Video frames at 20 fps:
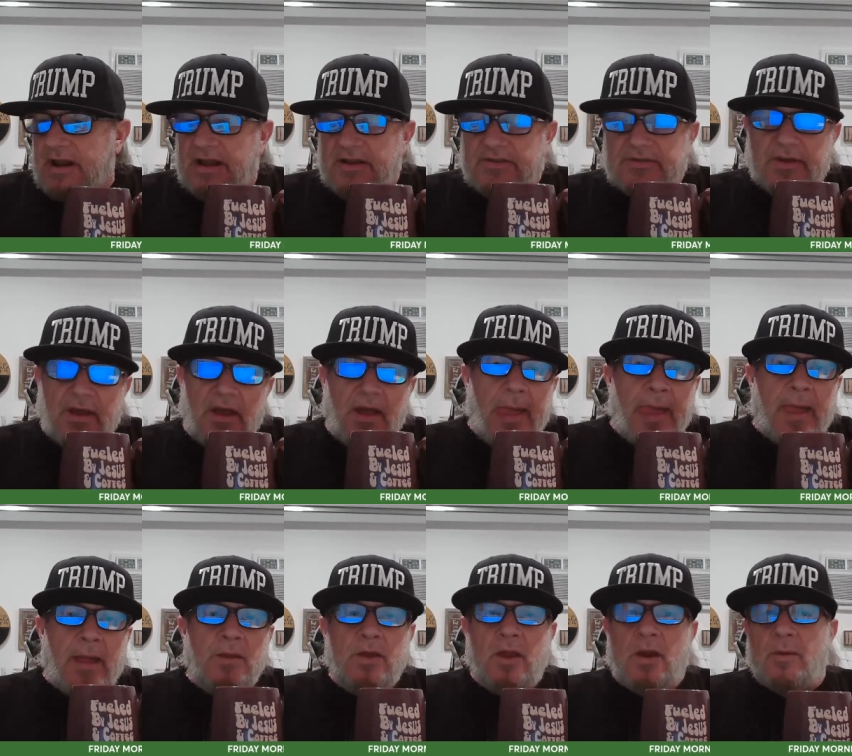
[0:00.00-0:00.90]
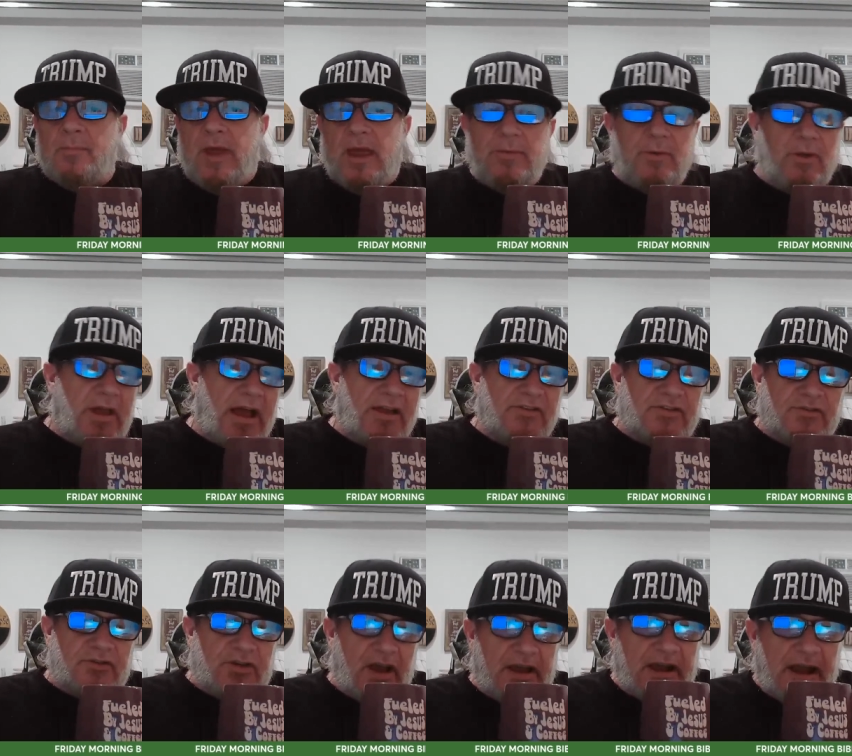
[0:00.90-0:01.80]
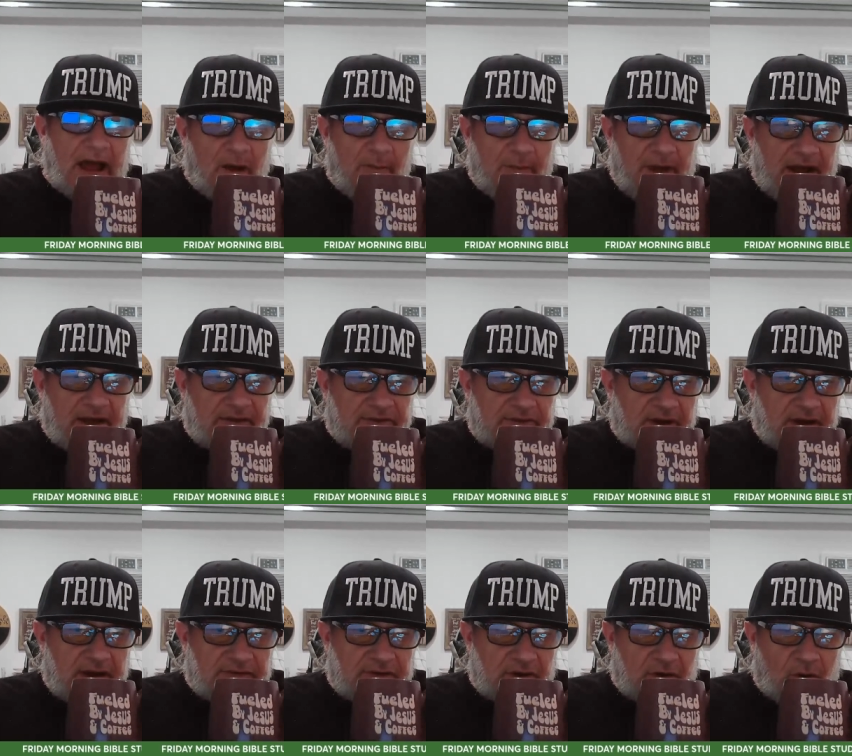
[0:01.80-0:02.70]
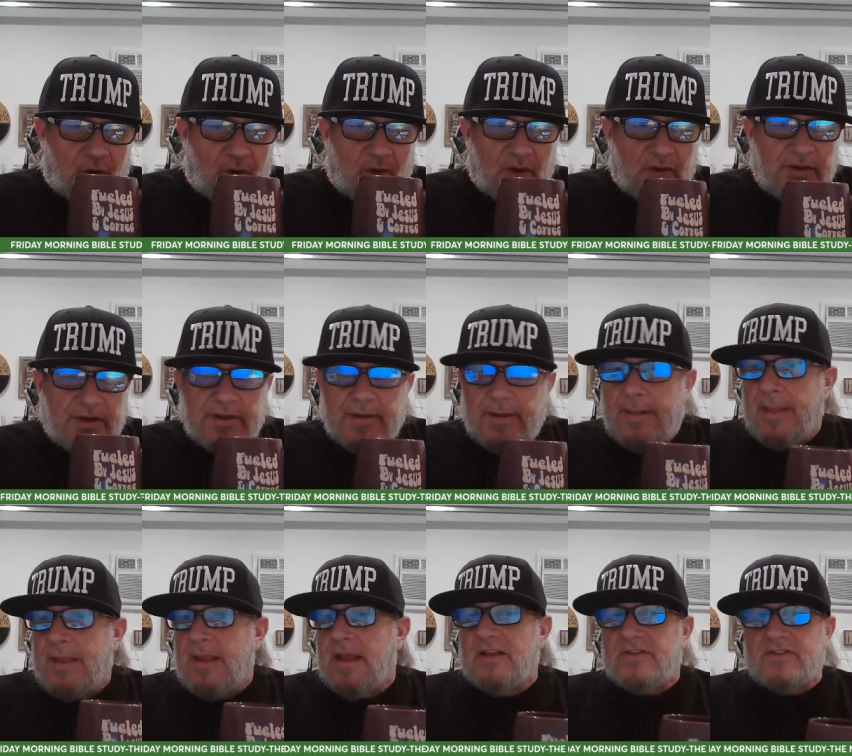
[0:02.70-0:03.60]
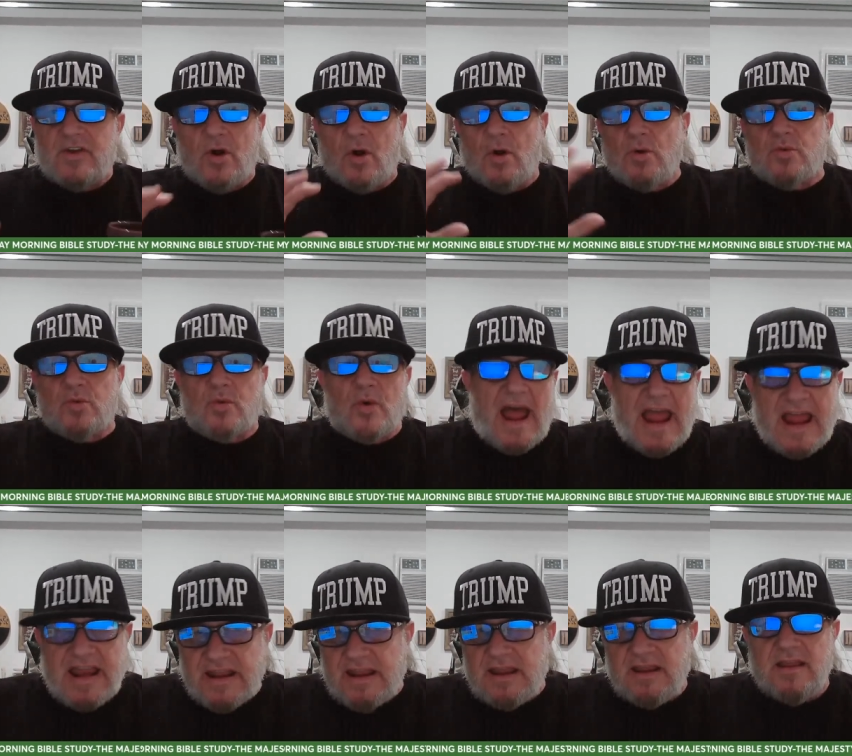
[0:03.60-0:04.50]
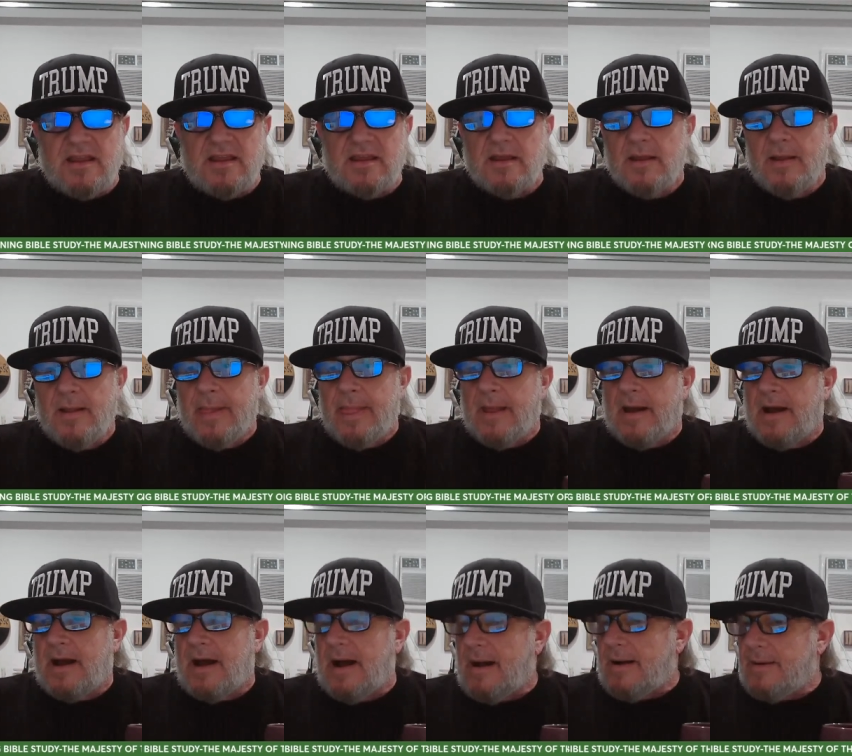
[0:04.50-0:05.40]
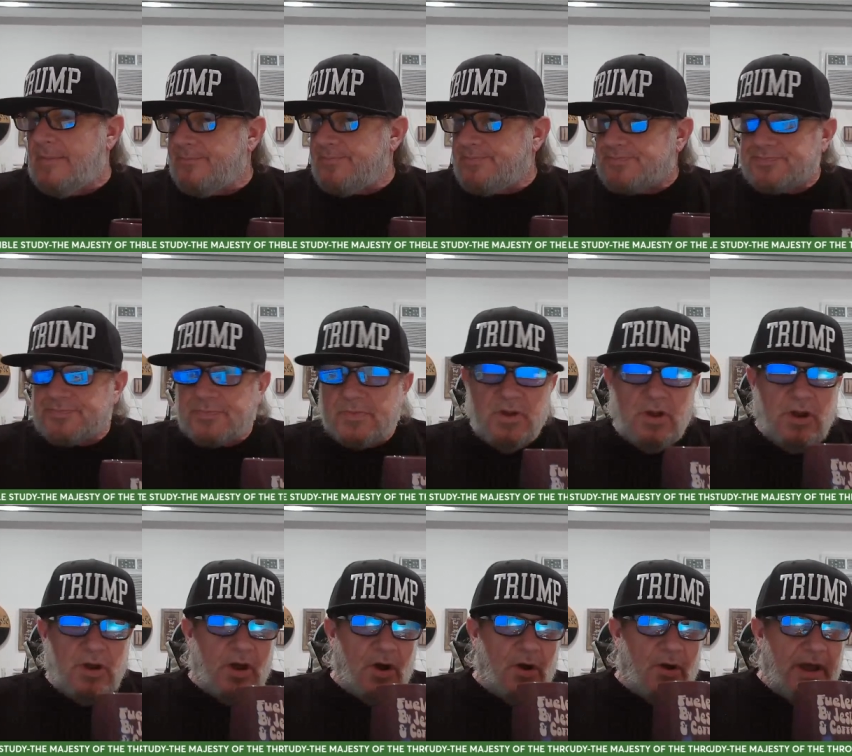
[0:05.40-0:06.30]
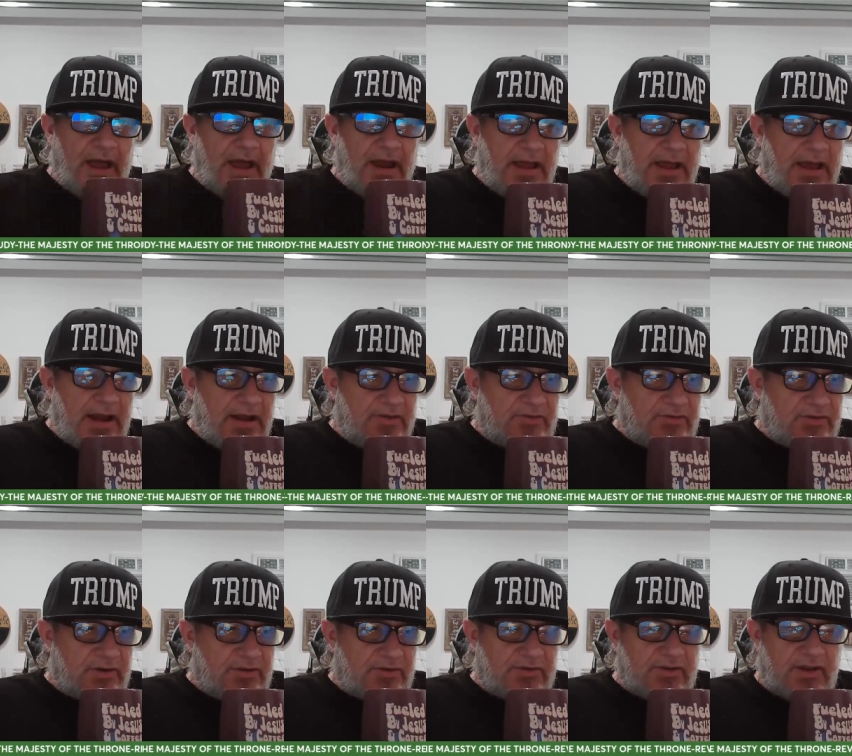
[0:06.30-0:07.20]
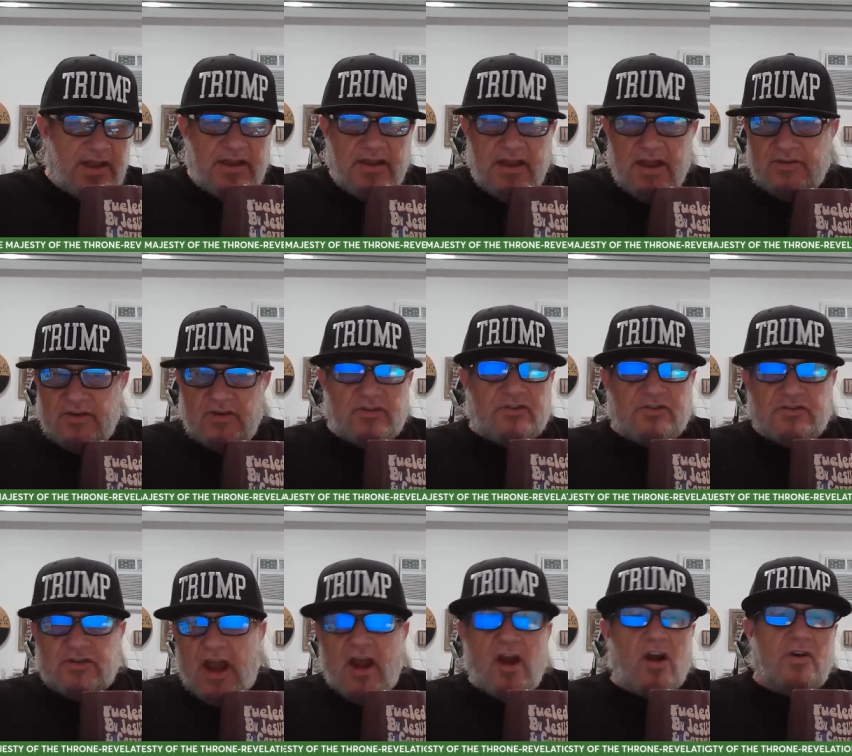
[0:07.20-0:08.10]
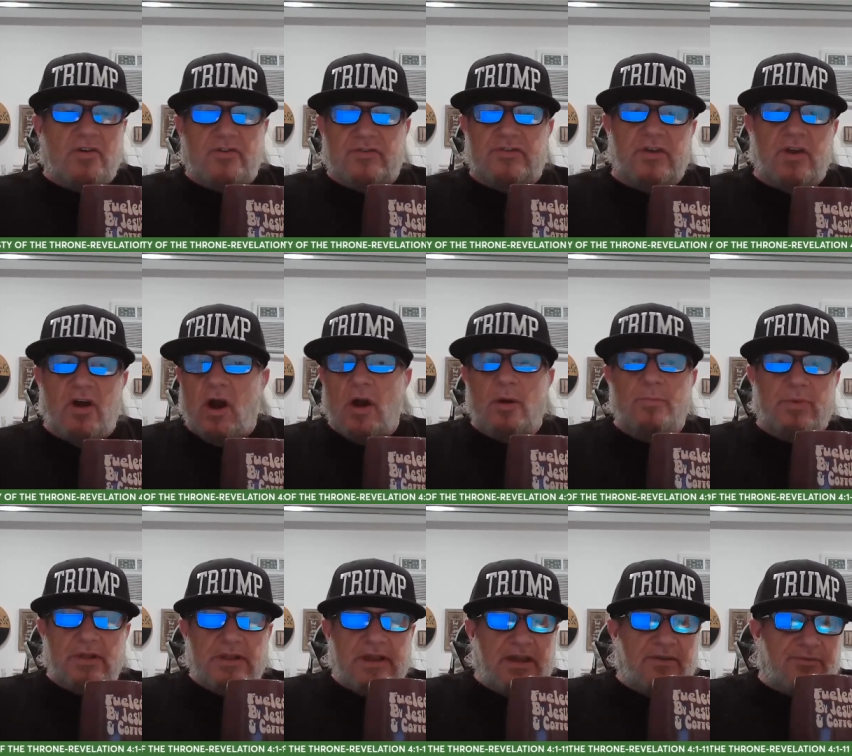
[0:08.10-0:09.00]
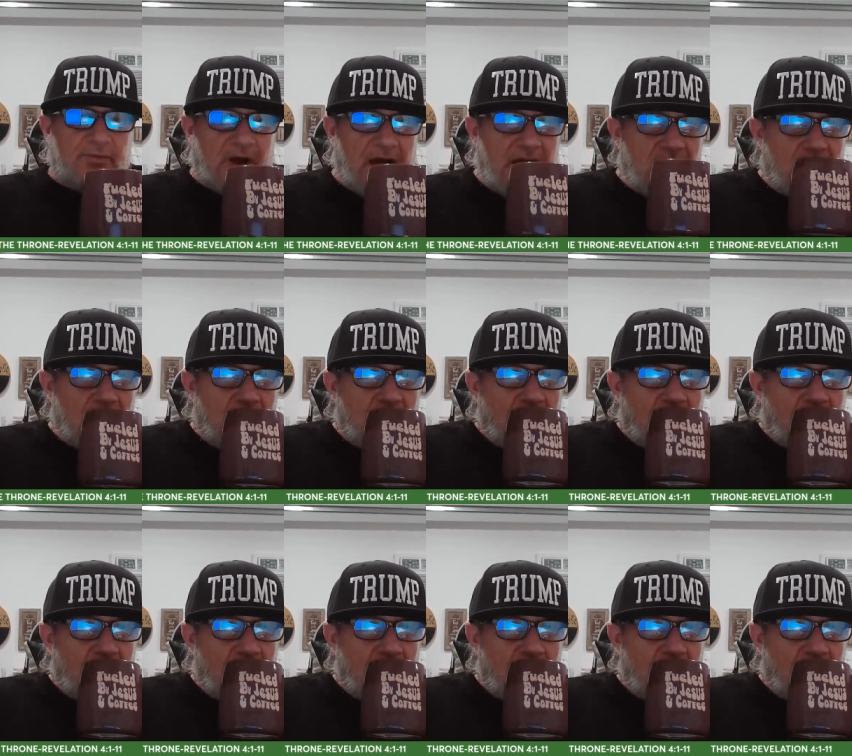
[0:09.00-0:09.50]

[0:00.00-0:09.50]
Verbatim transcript: is. You know, maybe you guys should check it out, man. It's it's an old it's an old writing, um, you know, and and it's just it, it just shares our belief, right?